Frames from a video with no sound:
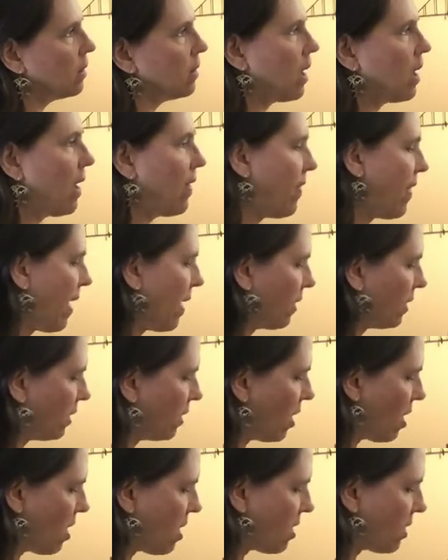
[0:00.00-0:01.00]
on that
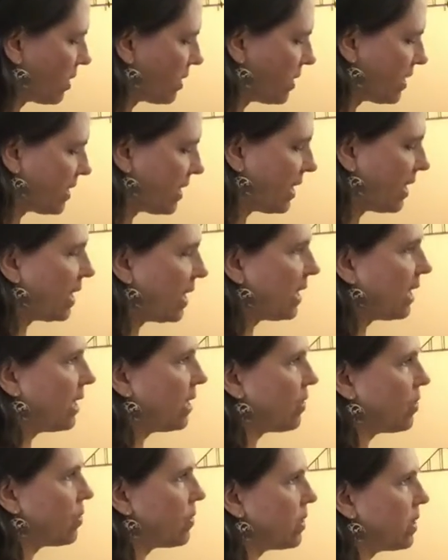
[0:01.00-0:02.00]
long CE
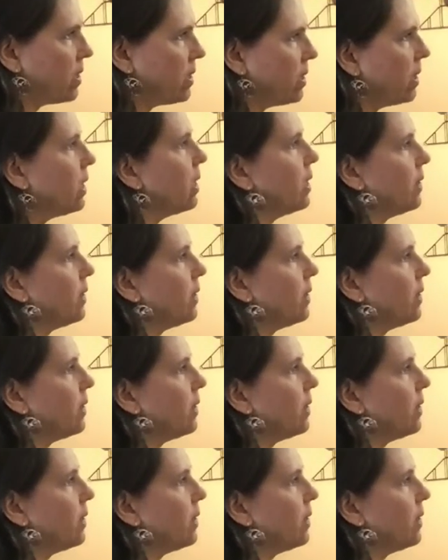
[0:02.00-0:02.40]
chord?